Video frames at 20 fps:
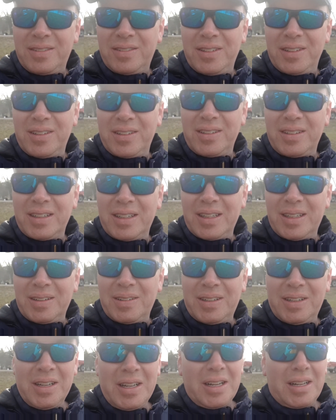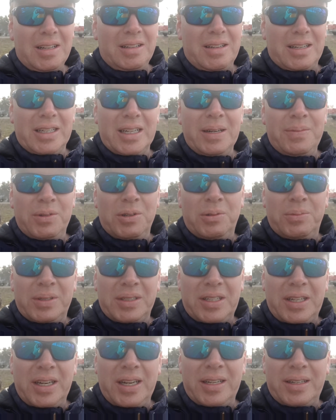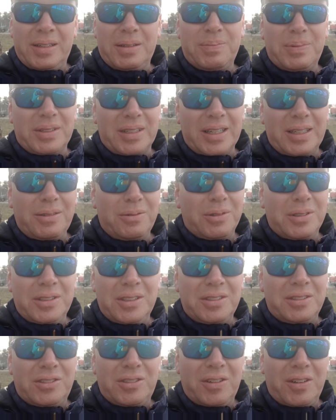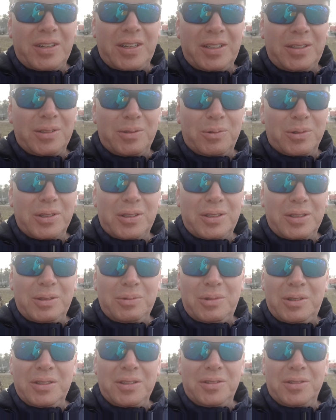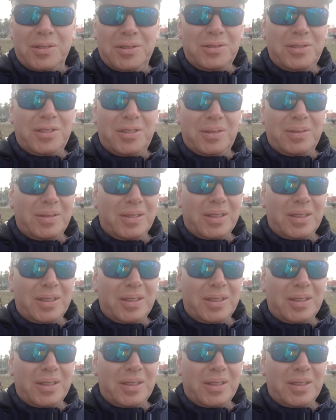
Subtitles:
they're like, I'm no mechanic, but I wouldn't try to work on one of those.